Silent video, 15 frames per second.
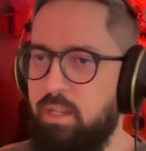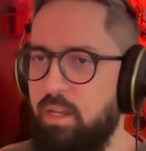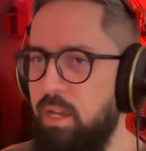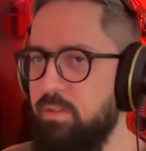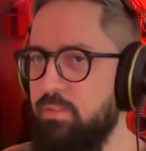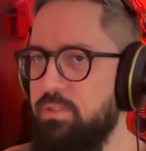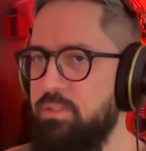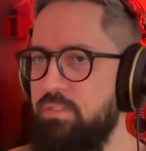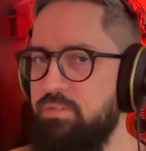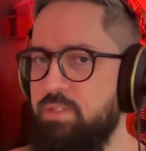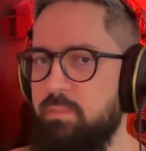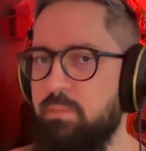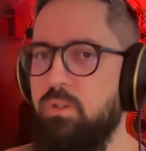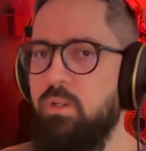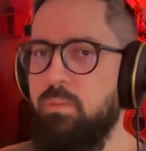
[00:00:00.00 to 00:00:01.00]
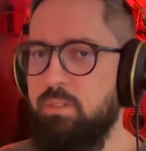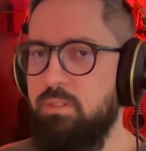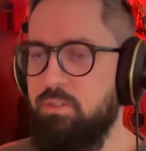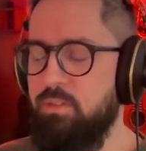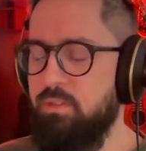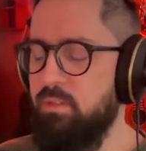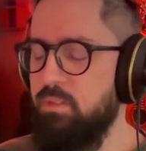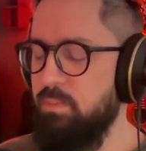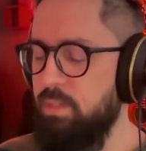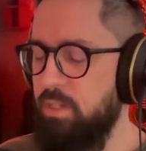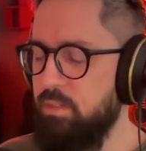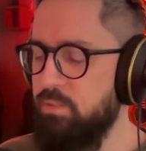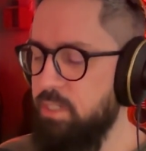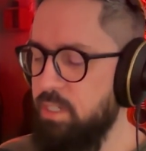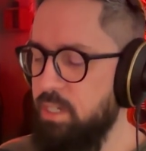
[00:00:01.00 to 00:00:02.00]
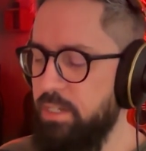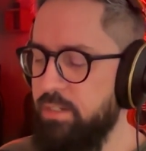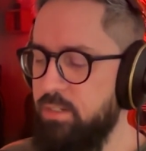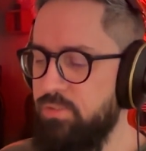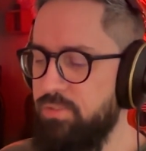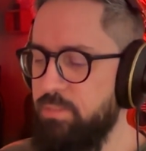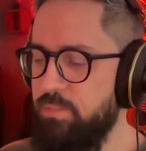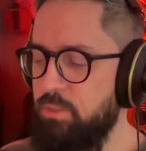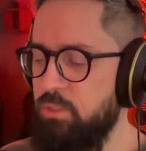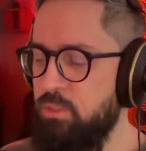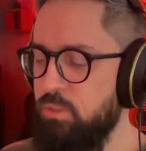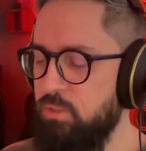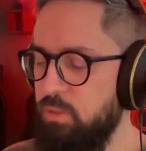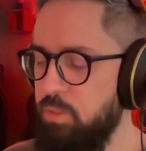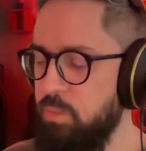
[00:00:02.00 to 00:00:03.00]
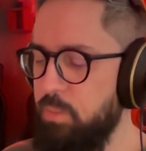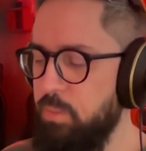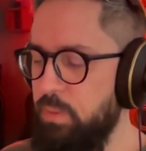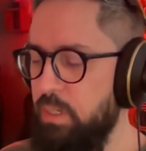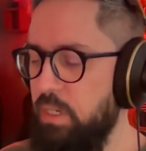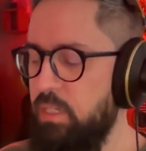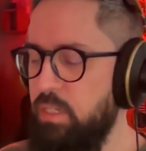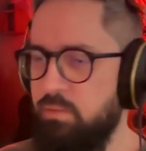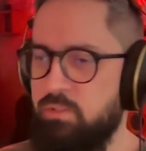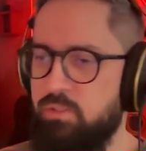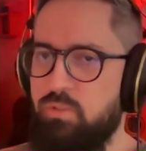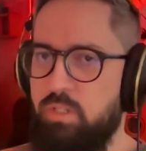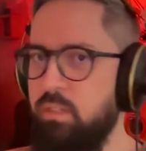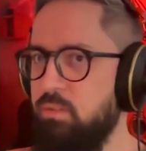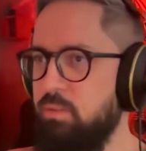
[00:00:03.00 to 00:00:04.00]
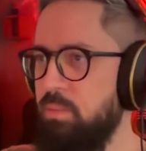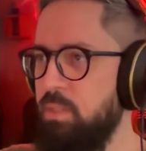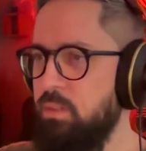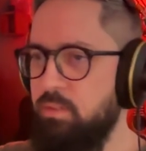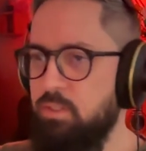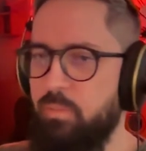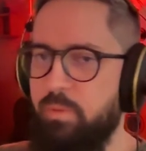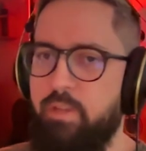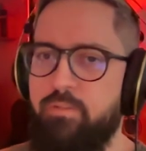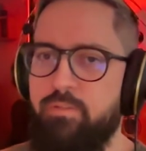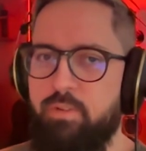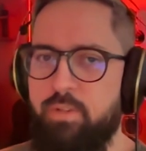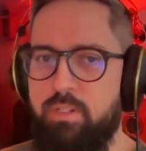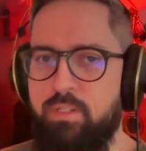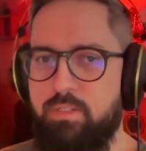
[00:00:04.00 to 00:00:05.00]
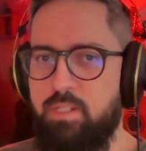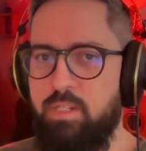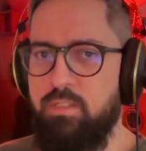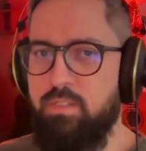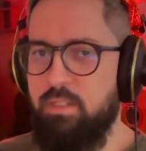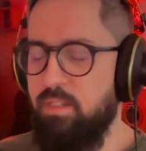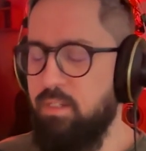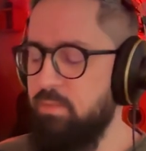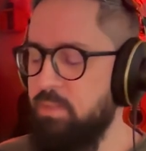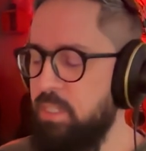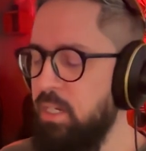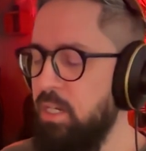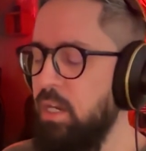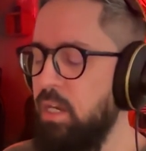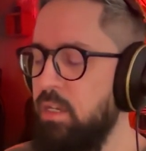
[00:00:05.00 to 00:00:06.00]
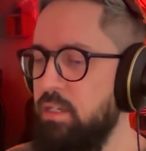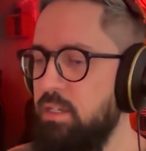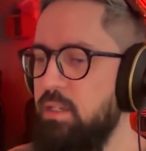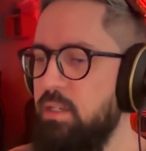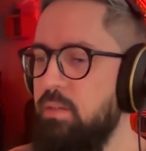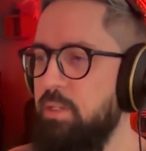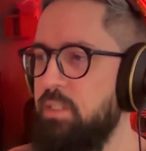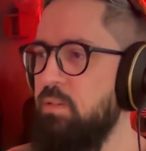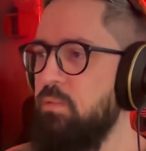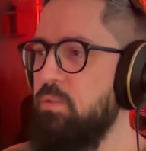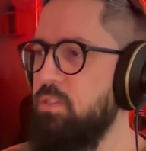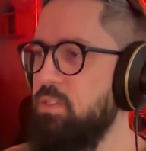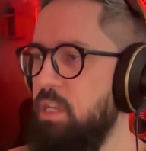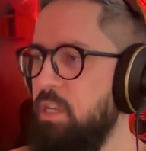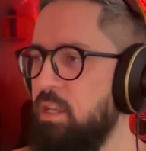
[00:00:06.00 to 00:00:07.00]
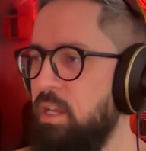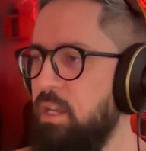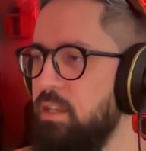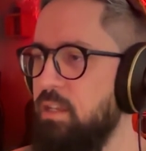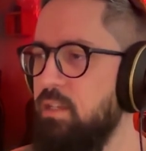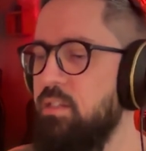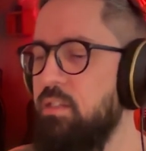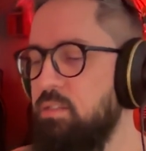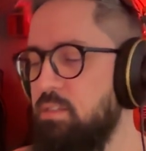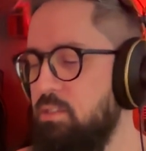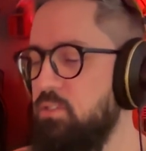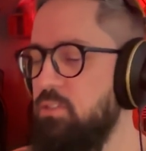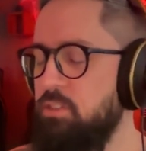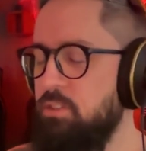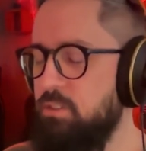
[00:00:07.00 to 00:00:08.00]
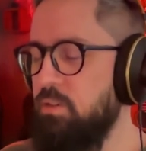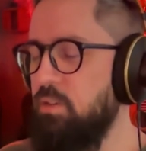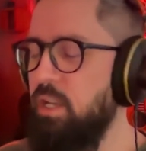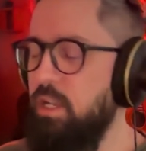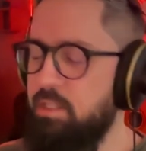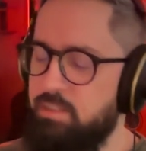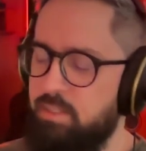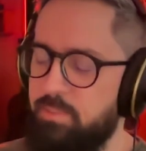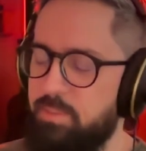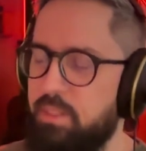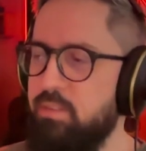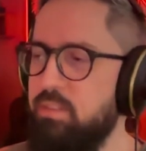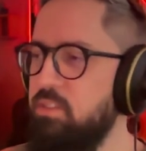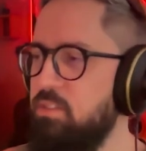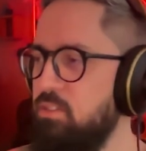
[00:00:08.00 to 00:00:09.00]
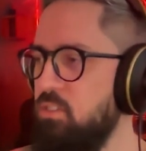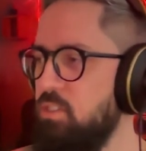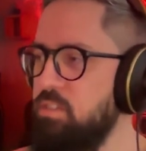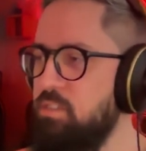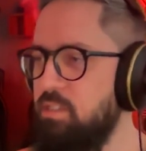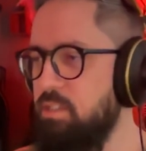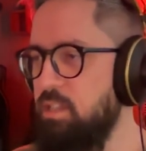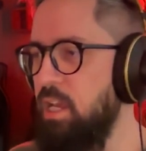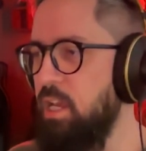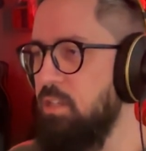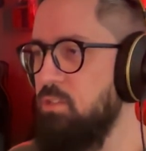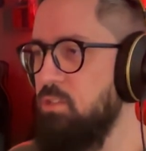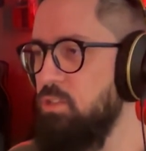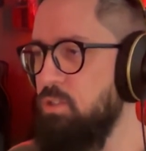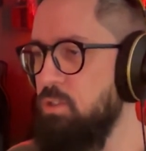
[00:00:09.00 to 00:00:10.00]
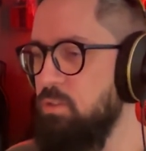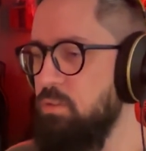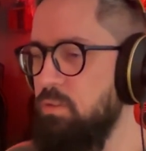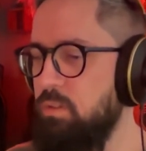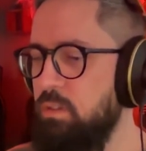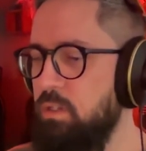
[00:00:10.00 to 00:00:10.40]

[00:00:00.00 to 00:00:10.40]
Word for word: I received some comments on the, my Green Hacker stream on YouTube, and I was trying to be respectful and discussing there with the guy. But he was saying, like, this is, you know, classic, but this is just a slideshow.